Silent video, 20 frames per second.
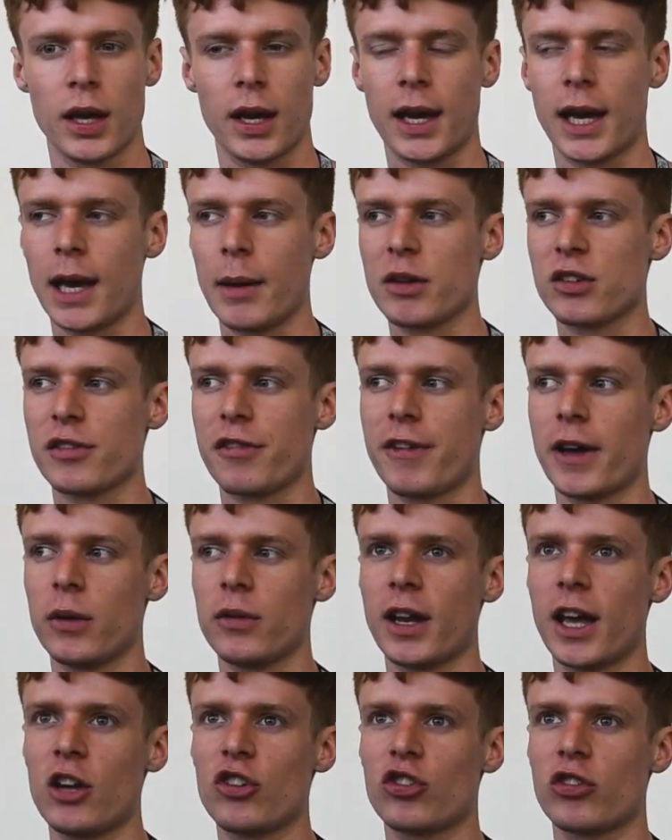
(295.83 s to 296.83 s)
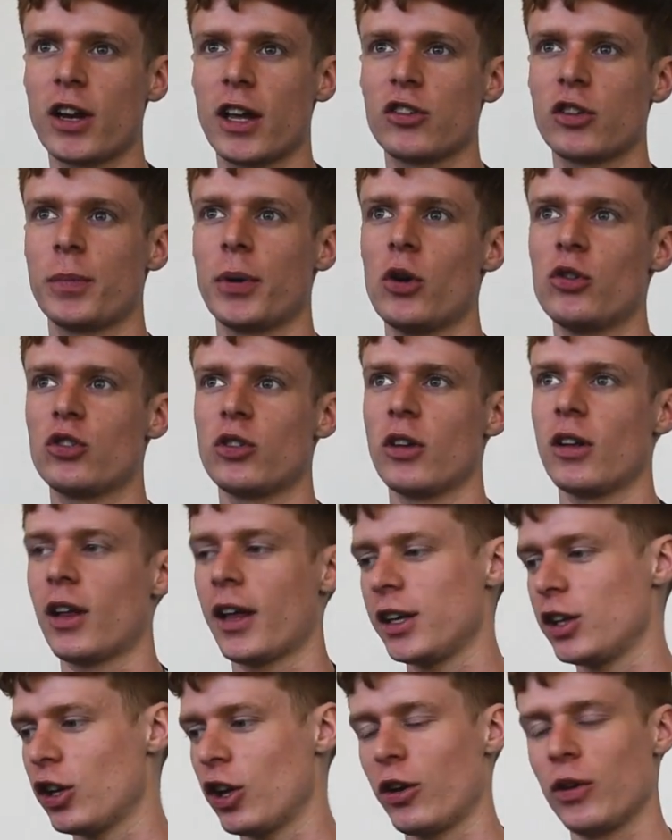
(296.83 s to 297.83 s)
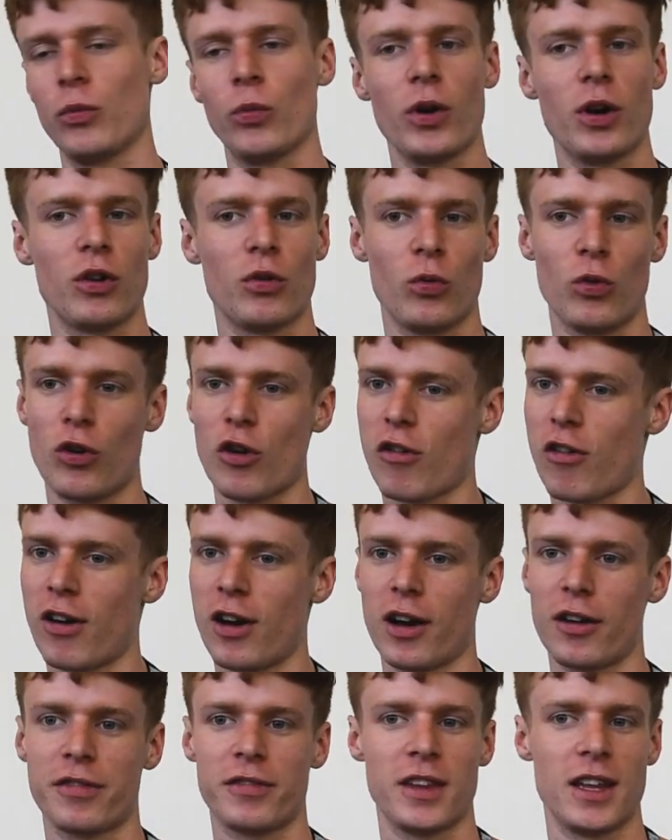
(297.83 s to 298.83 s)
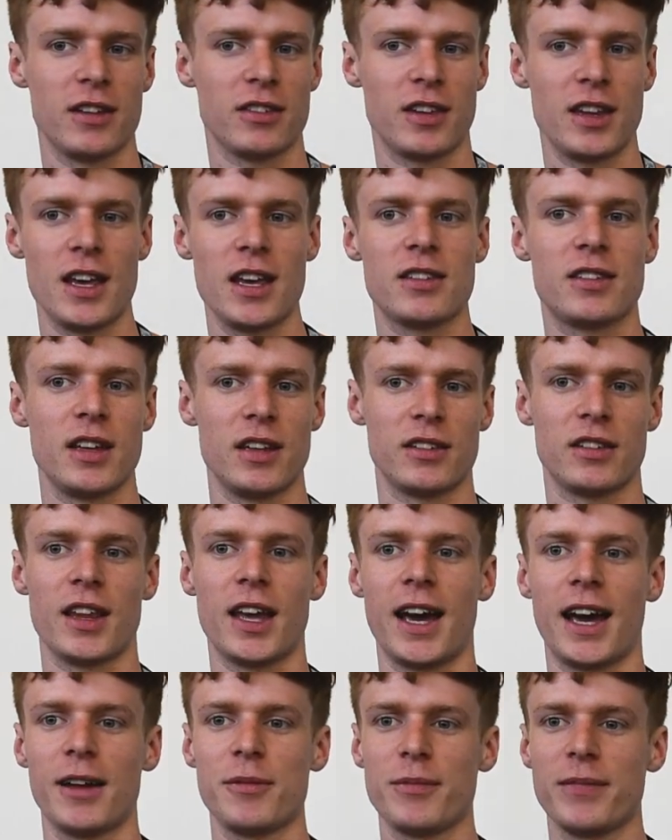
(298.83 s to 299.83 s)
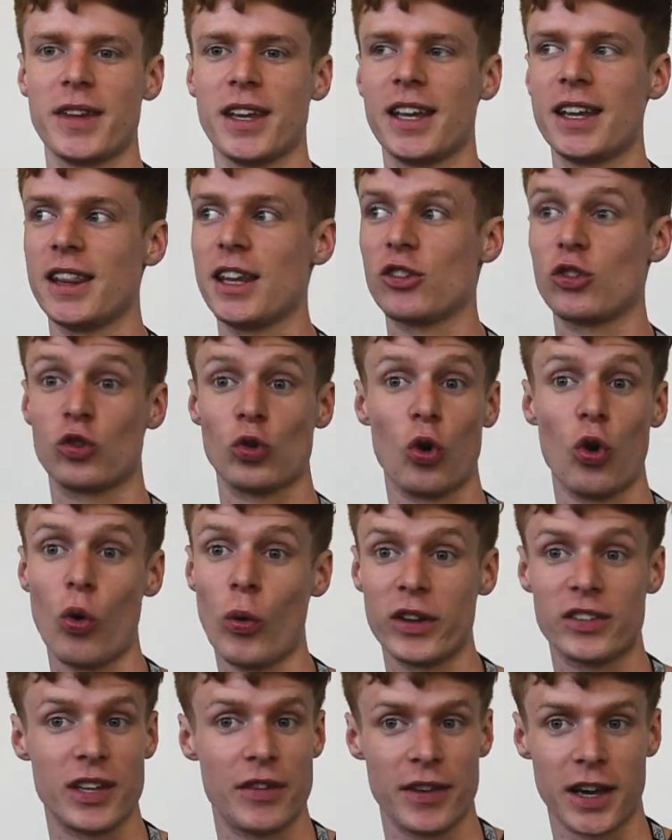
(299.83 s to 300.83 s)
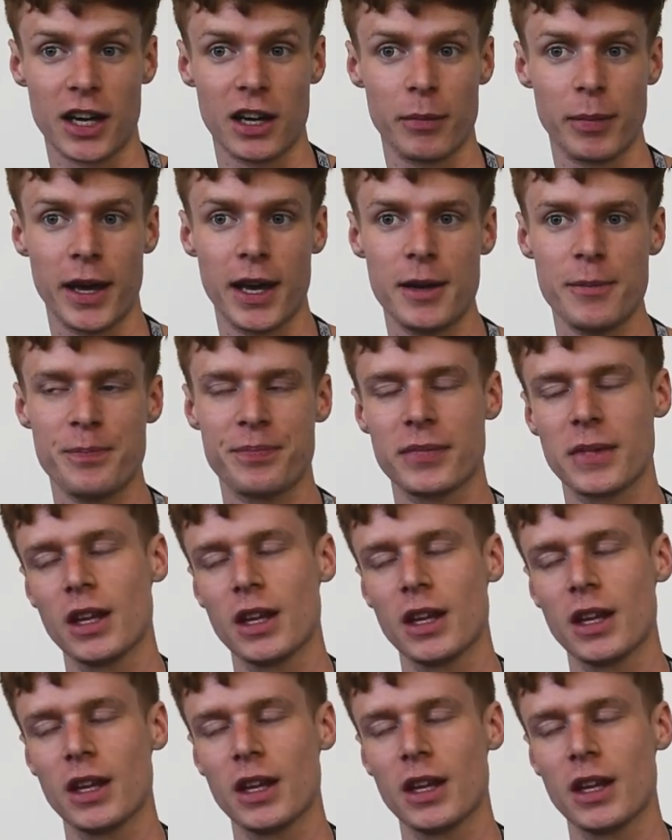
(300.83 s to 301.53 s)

as a foundation, as opposed to, like, you know, World of Warcraft, there's this, there's that, this is all it's ever going to be.